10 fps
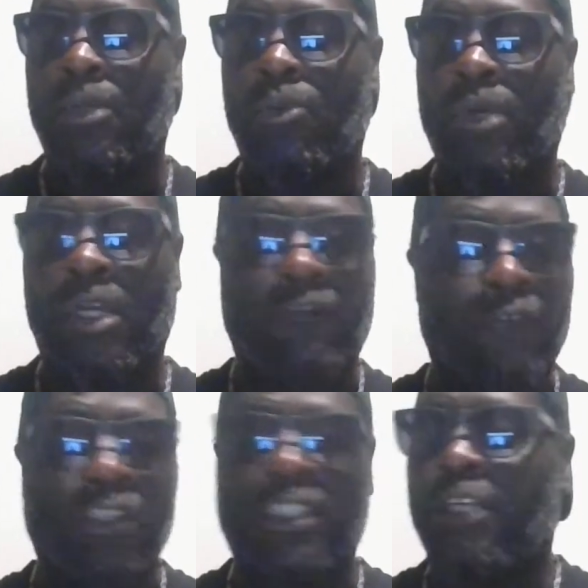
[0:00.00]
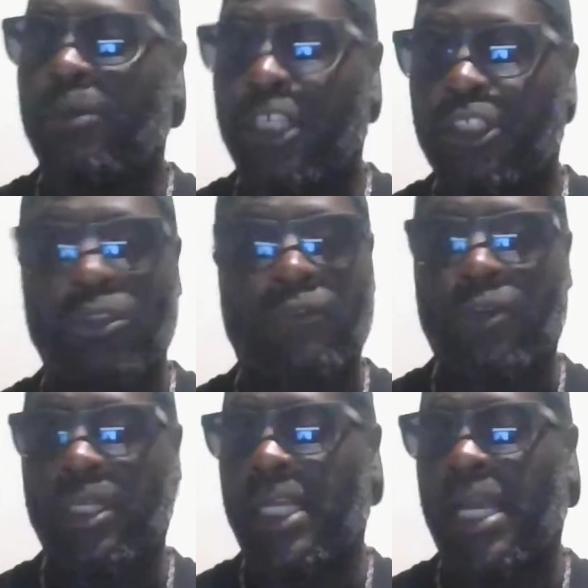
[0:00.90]
We're going to first help get you a
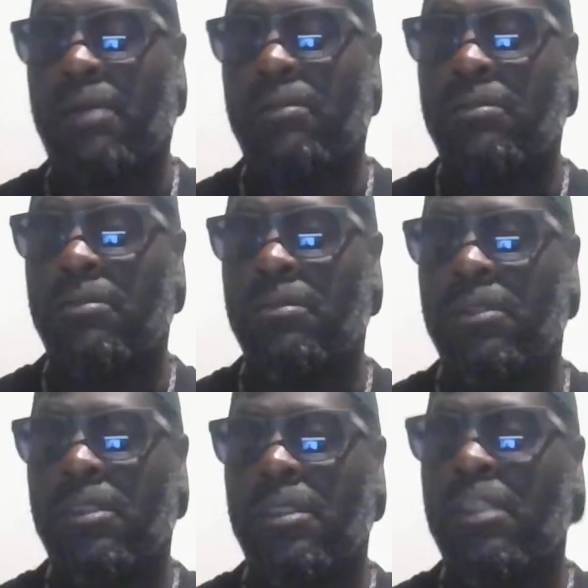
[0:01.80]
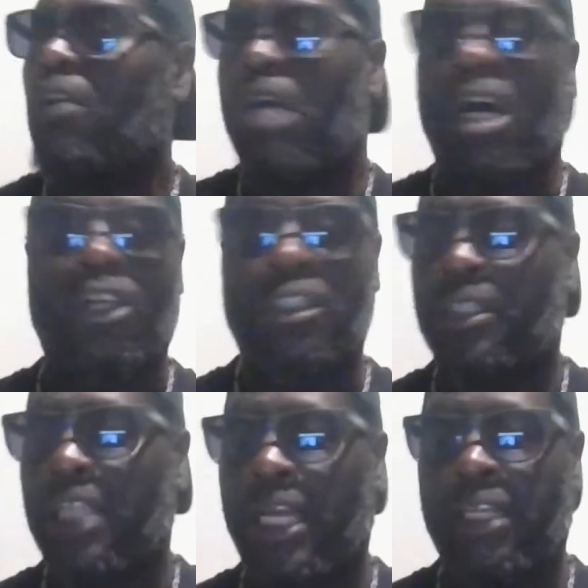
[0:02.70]
free account. Don't cost you a
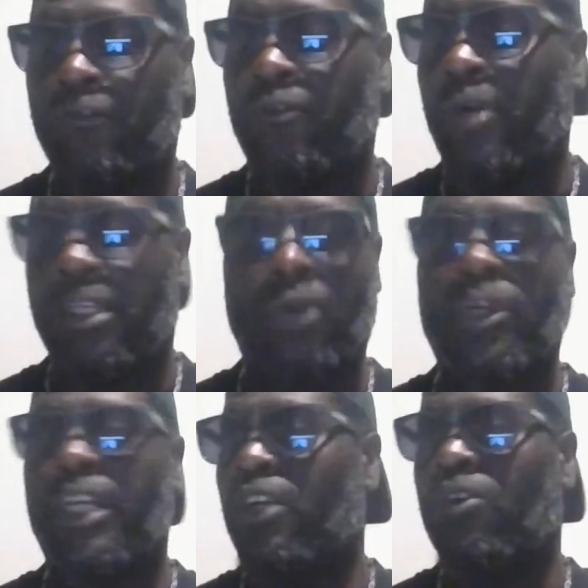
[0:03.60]
thing. It's free. Don't need no